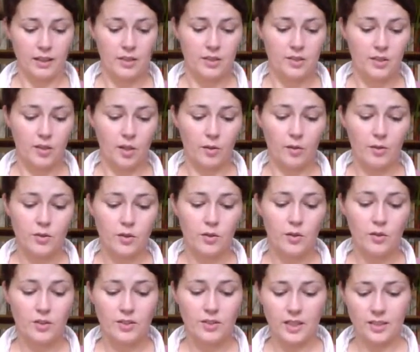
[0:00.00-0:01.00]
So I do
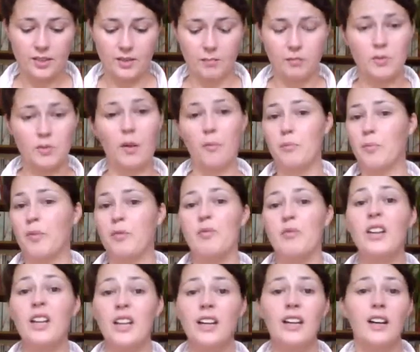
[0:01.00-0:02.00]
use that sometimes, but
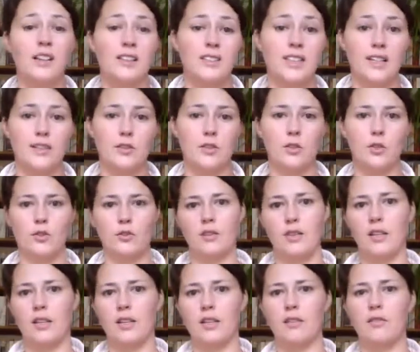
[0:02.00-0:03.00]
really I tend to use
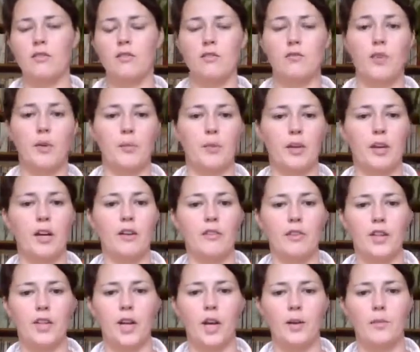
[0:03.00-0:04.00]
the rubber
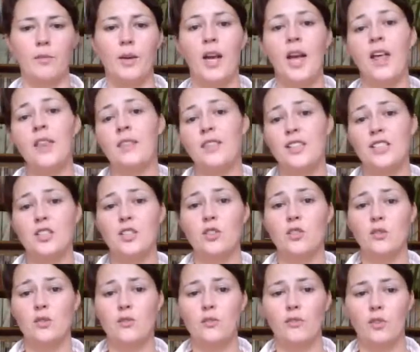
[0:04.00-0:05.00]
curry comb. This is
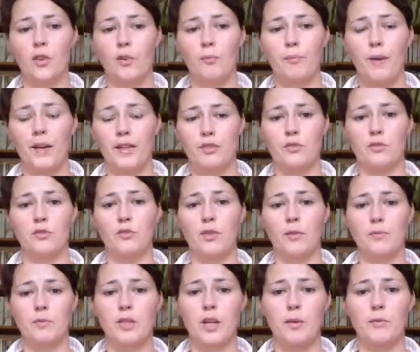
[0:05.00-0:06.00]
useful on Basil
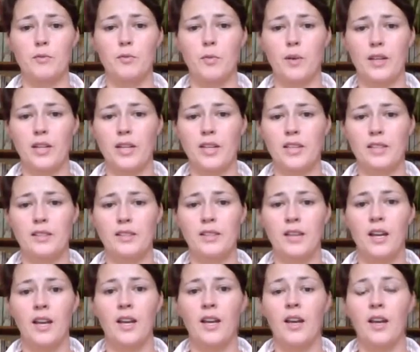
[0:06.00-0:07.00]
sometimes when he's
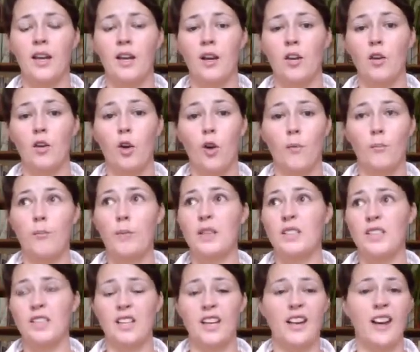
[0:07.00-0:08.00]
got
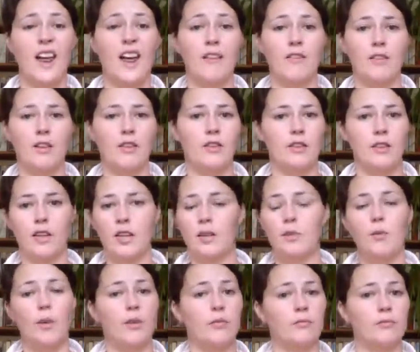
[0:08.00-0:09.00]
mud in an area that he
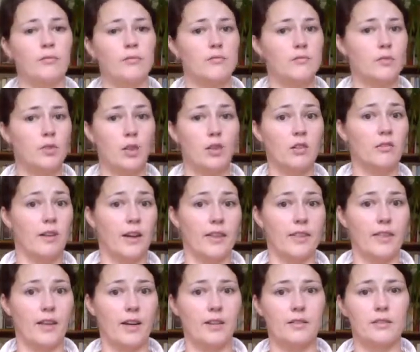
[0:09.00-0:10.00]
won't
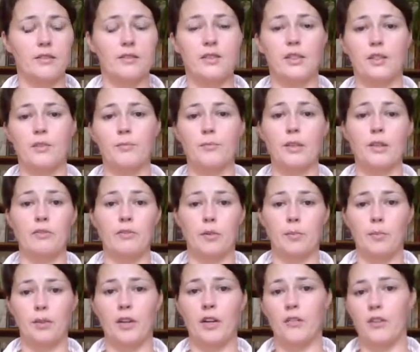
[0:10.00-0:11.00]
tolerate that big
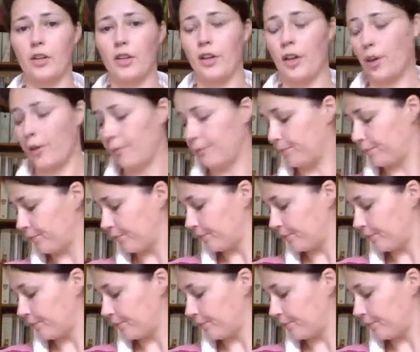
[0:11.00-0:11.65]
rubber curry comb.